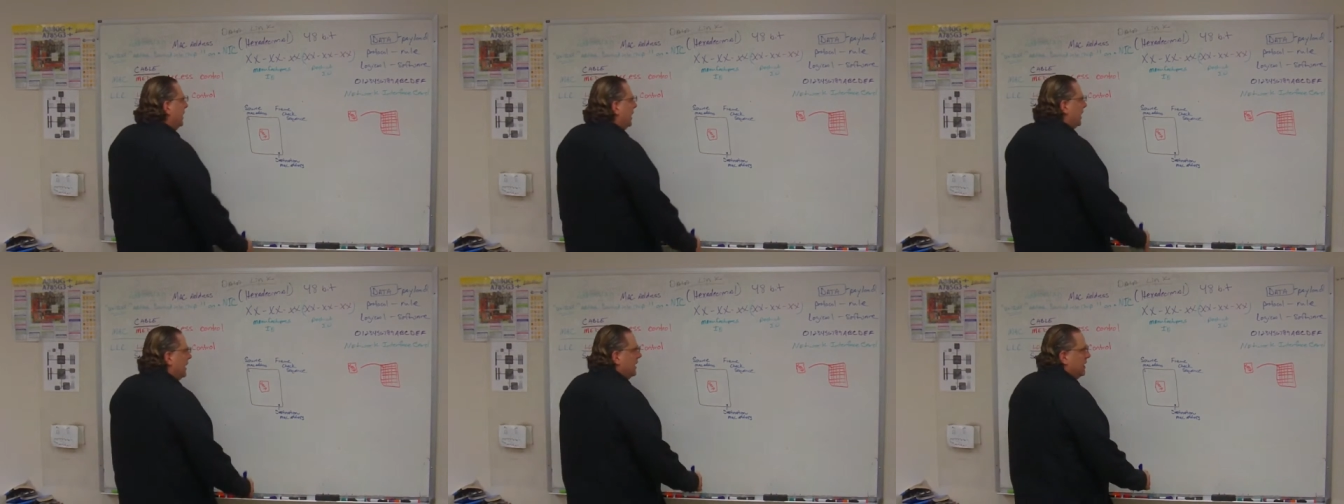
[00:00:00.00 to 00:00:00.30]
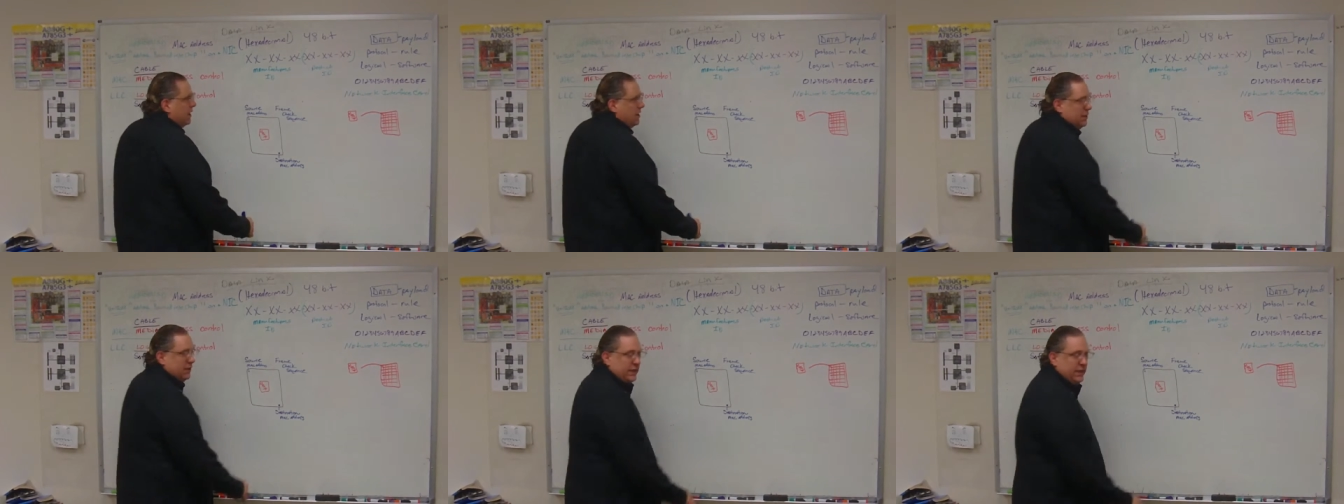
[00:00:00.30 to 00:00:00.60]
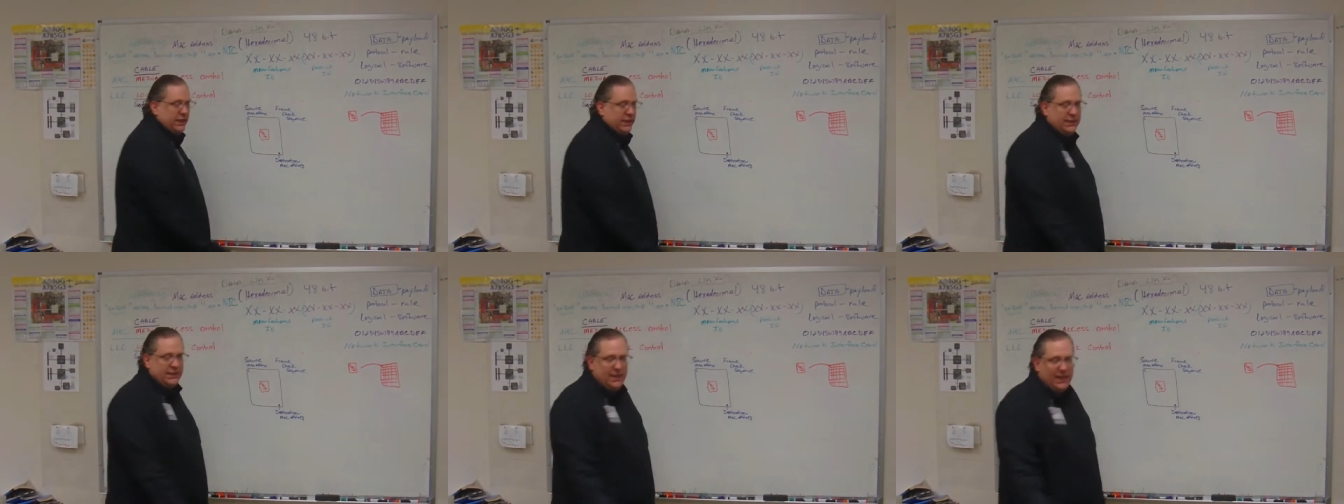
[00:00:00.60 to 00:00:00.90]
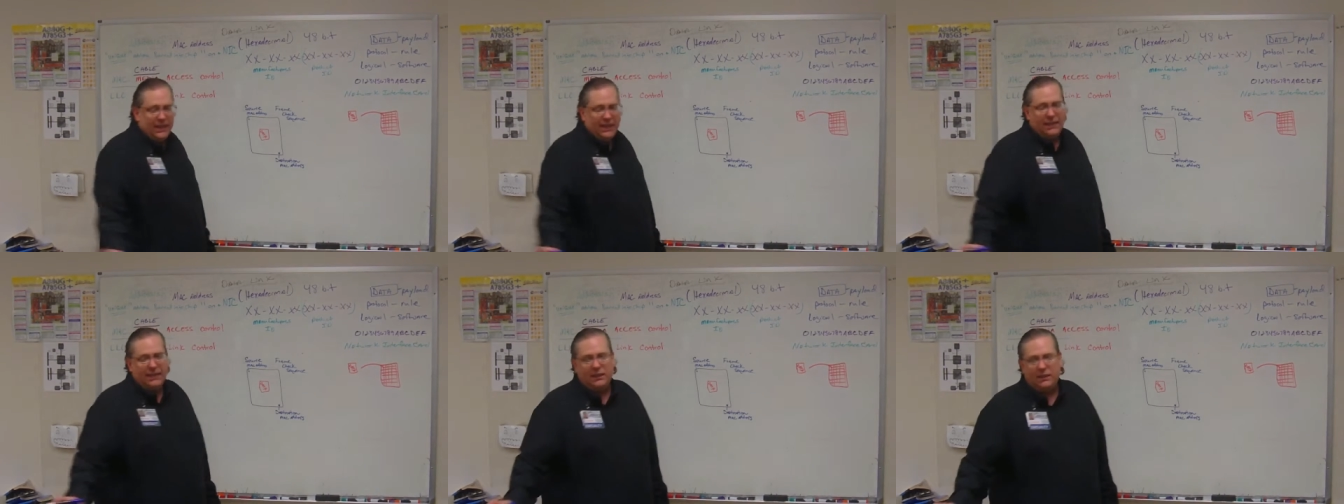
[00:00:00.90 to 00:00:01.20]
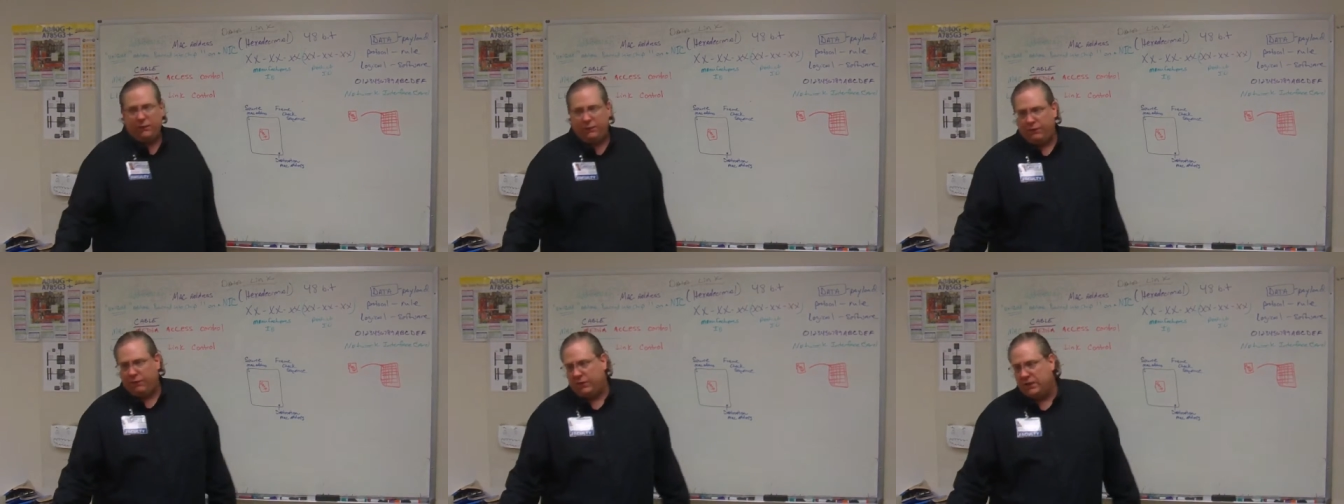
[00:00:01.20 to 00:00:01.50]
On any
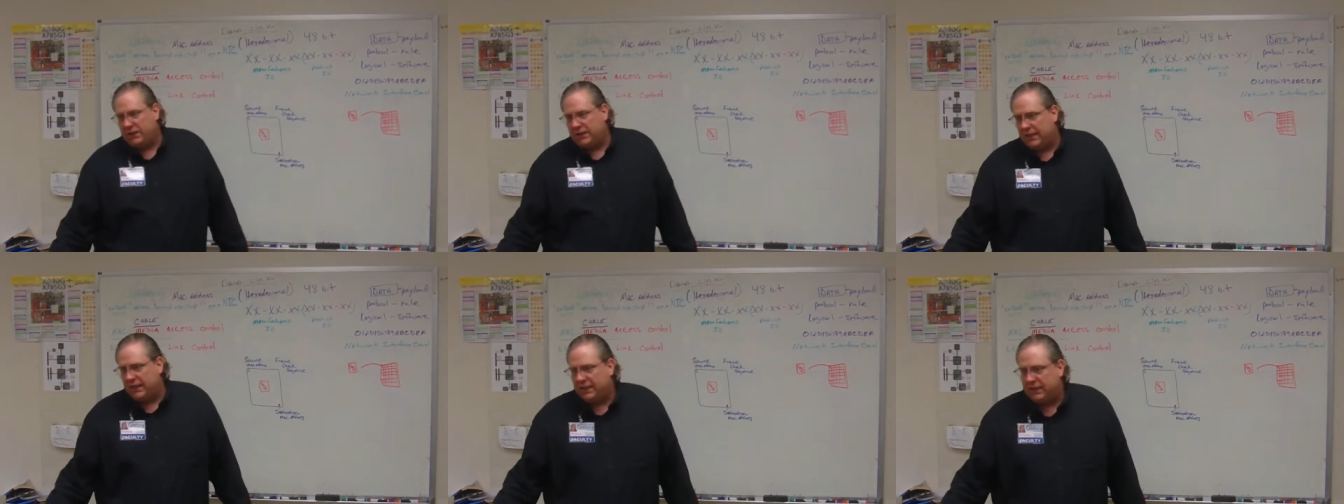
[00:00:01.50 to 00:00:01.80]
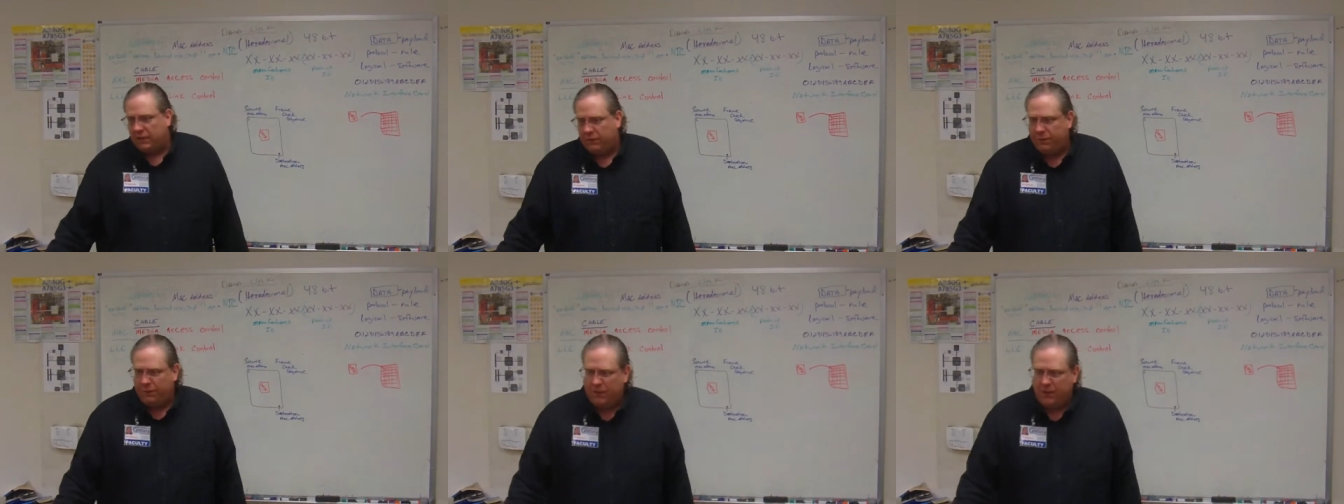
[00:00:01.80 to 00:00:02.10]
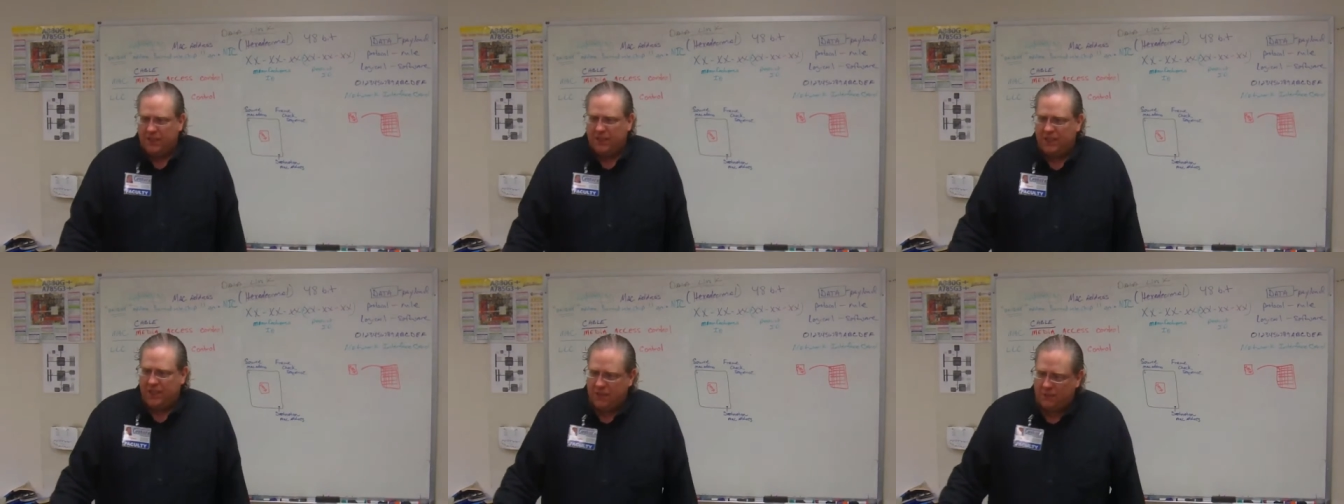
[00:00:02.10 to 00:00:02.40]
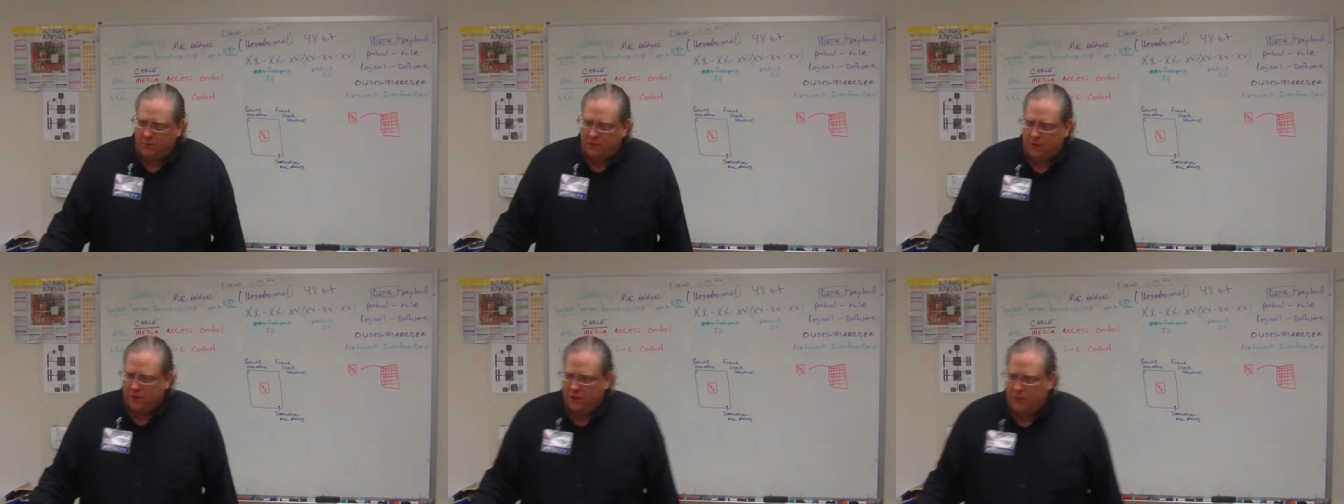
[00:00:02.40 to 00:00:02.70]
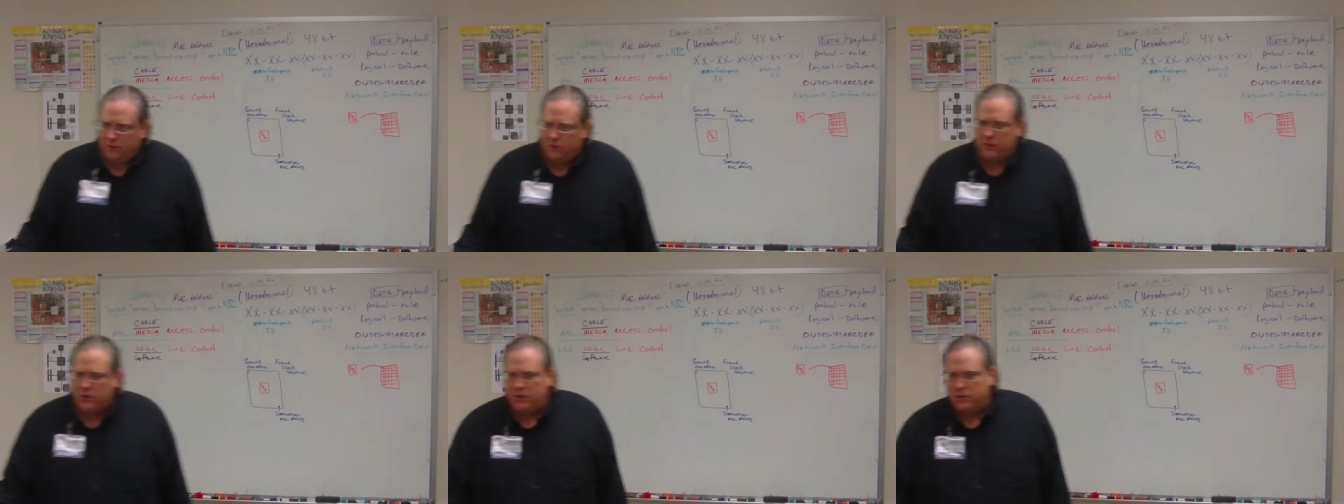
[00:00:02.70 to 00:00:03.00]
test, the first time you
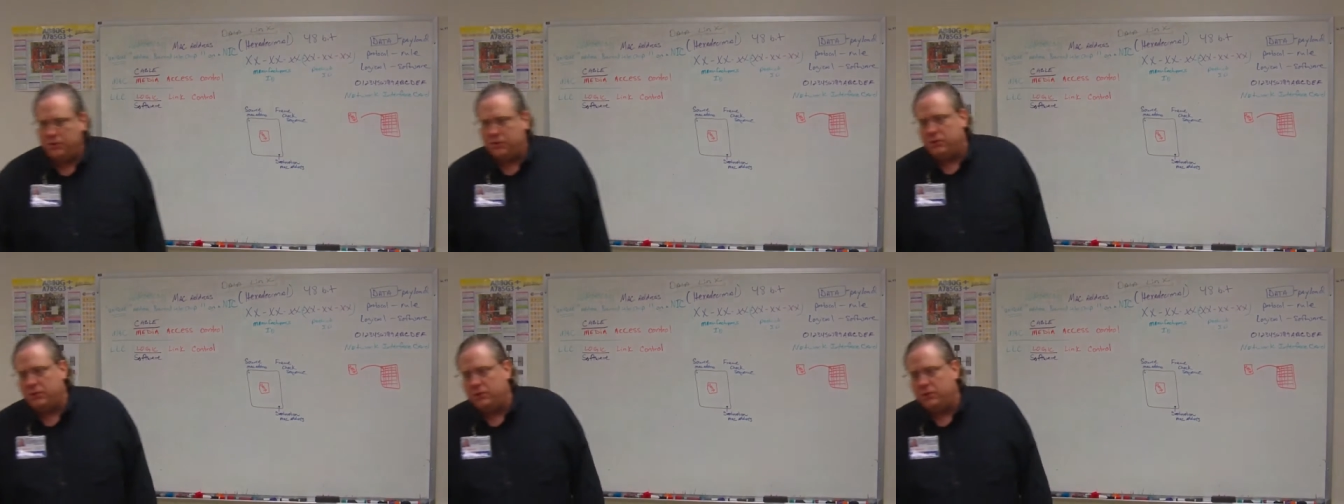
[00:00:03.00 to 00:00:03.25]
go to